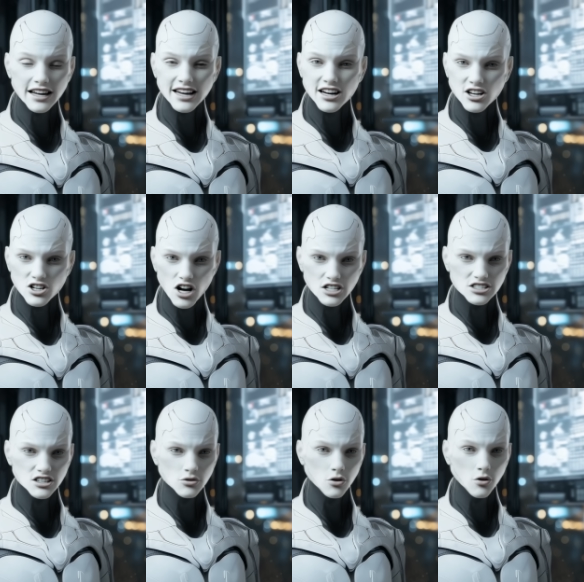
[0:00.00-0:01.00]
and can adjust
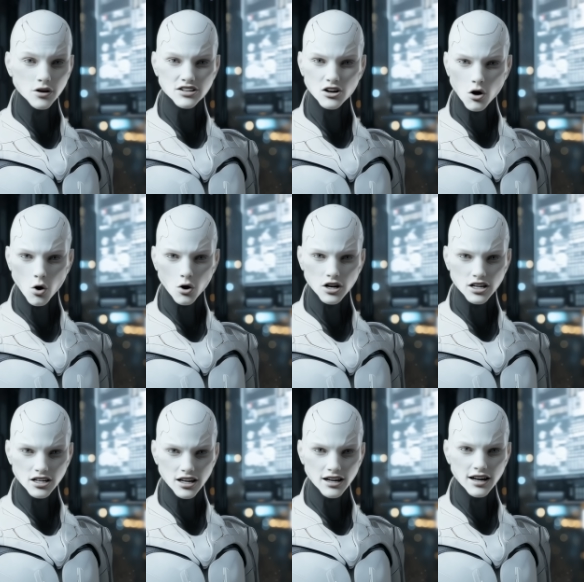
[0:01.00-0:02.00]
its movements
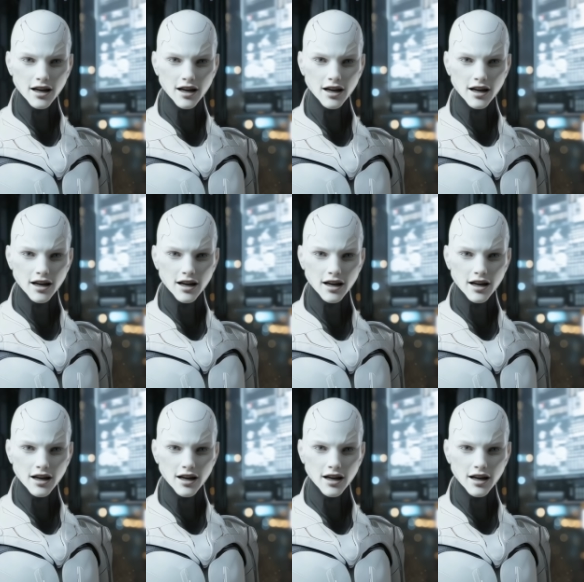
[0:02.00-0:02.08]
accordingly.